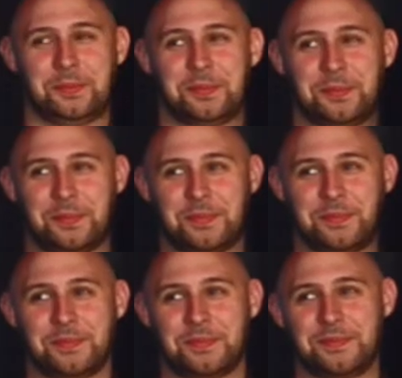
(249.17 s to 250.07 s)

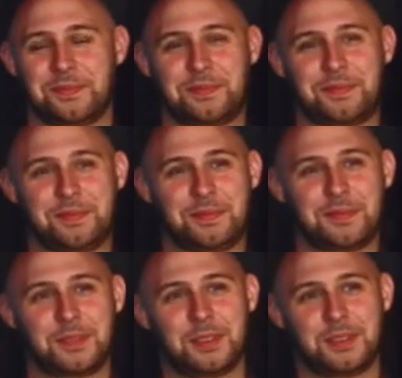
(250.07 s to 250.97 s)

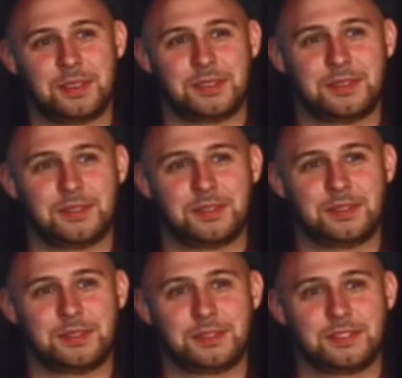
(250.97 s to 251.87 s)

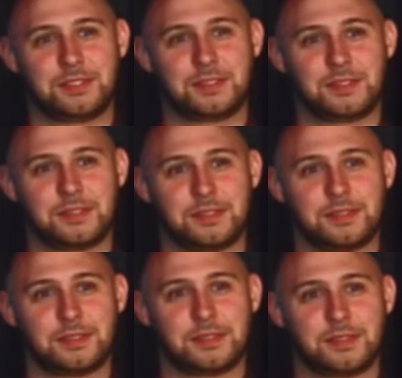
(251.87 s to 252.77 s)

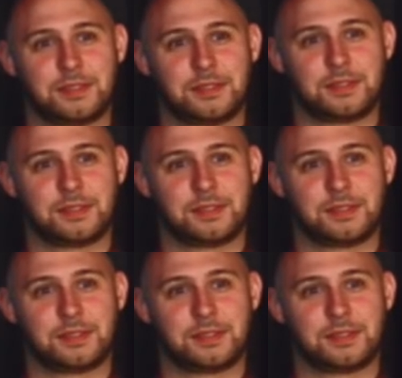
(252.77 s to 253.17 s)
[no speech]